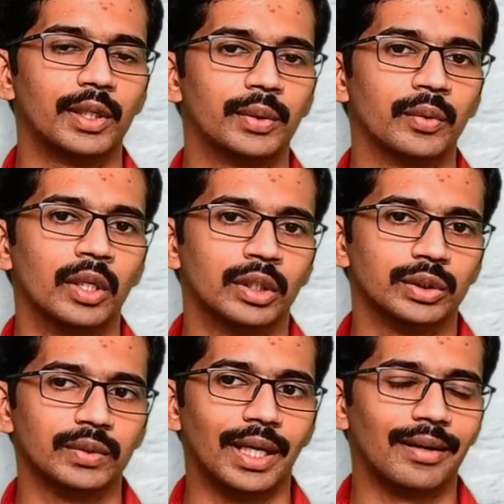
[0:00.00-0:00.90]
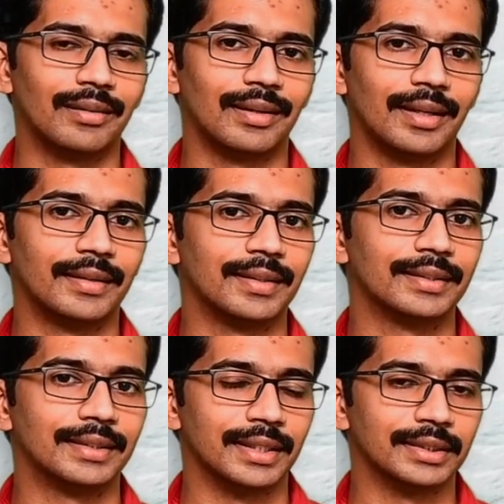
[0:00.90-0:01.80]
we'll do? So the
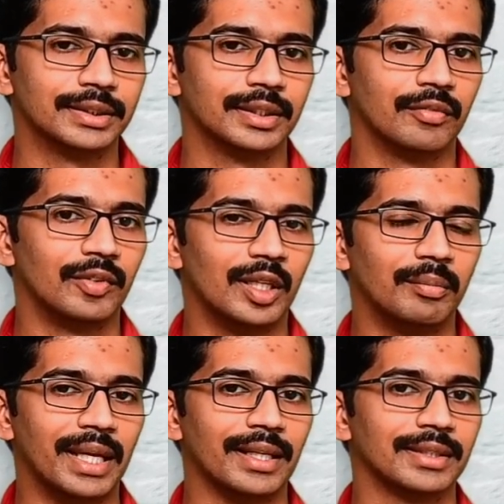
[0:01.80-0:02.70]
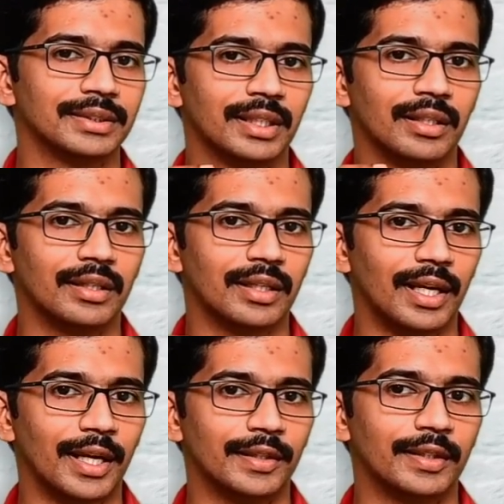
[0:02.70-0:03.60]
unrelated things will make us a
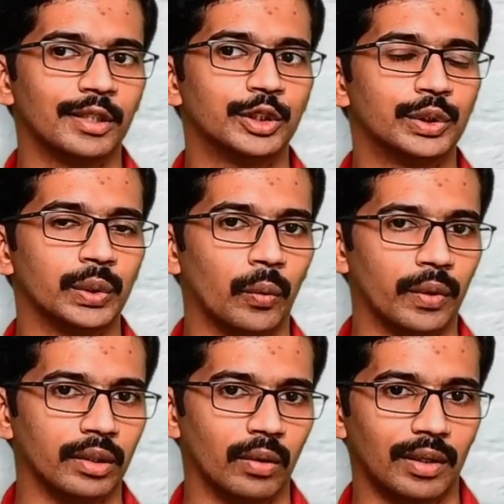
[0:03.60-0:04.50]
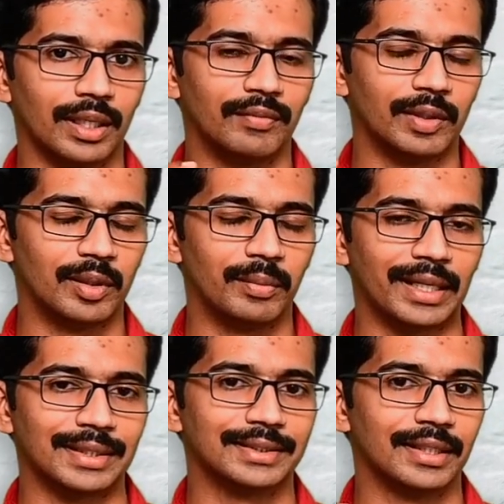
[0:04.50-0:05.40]
related story, or we will
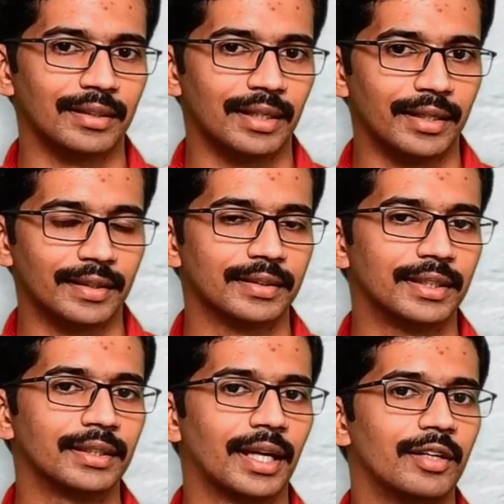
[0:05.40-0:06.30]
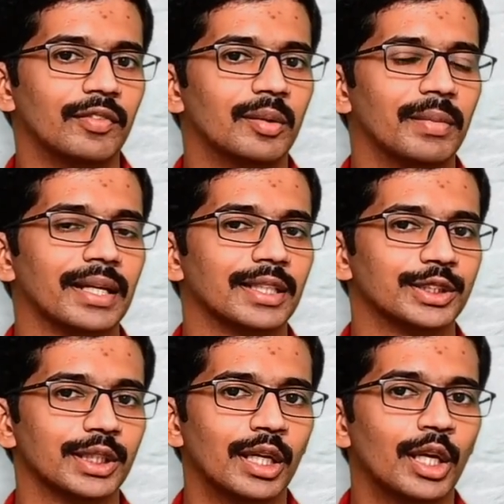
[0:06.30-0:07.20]
make us a related thing and we'll make
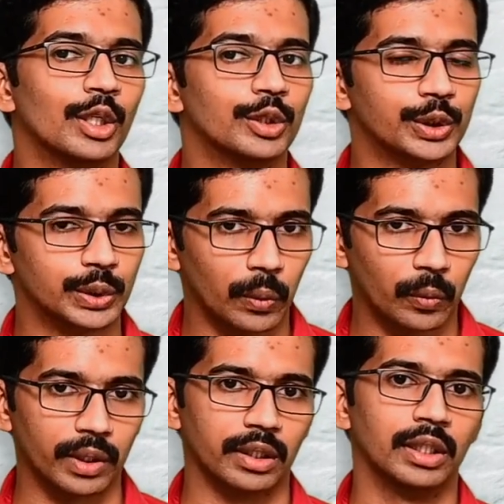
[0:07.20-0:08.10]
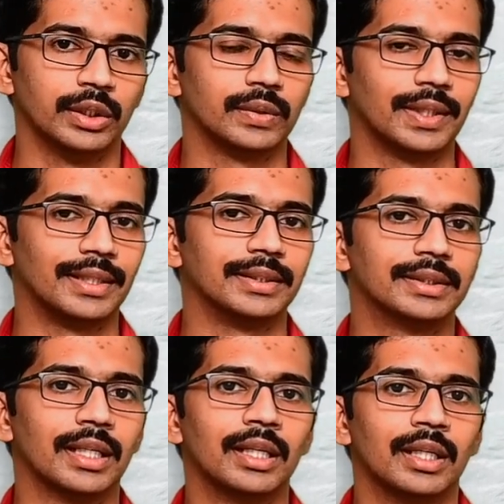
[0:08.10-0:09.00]
us a story. So that
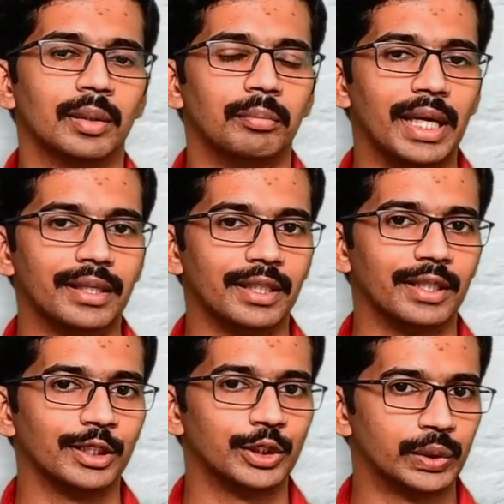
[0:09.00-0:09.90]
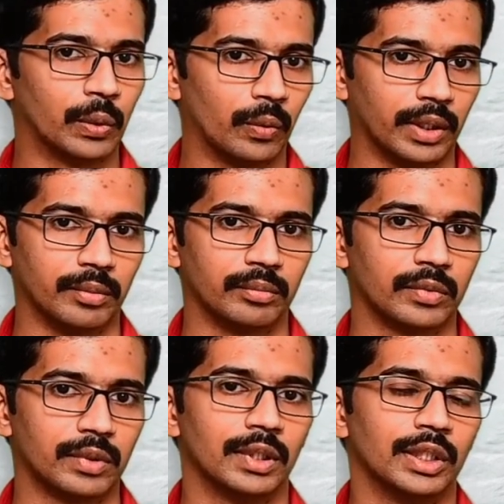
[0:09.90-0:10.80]
is the making a story.
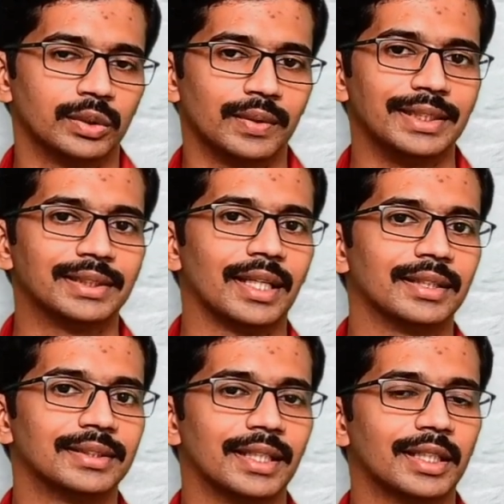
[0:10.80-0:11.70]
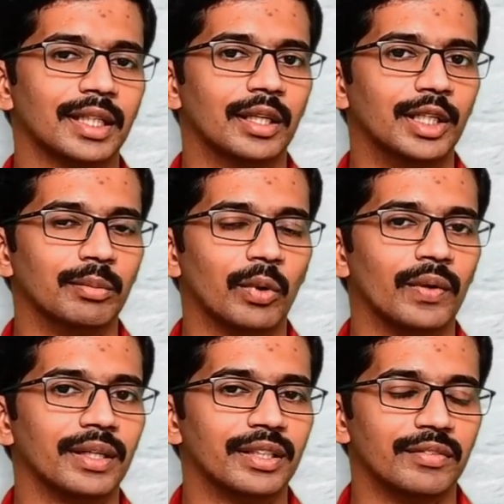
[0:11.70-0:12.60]
Okay. So these are the certain
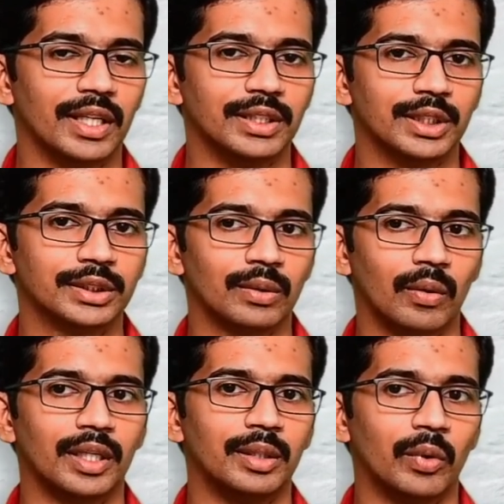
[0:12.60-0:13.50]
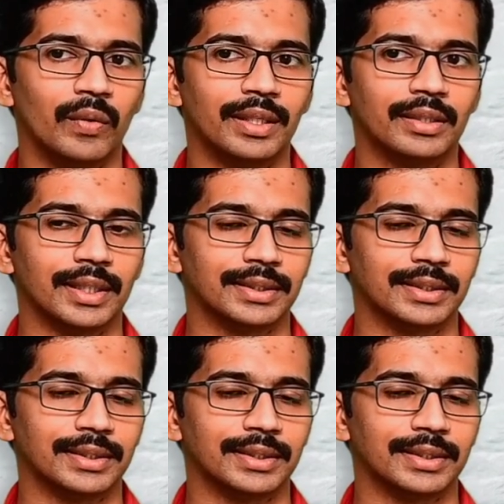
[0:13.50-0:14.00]
mnemonic devices or mnemonic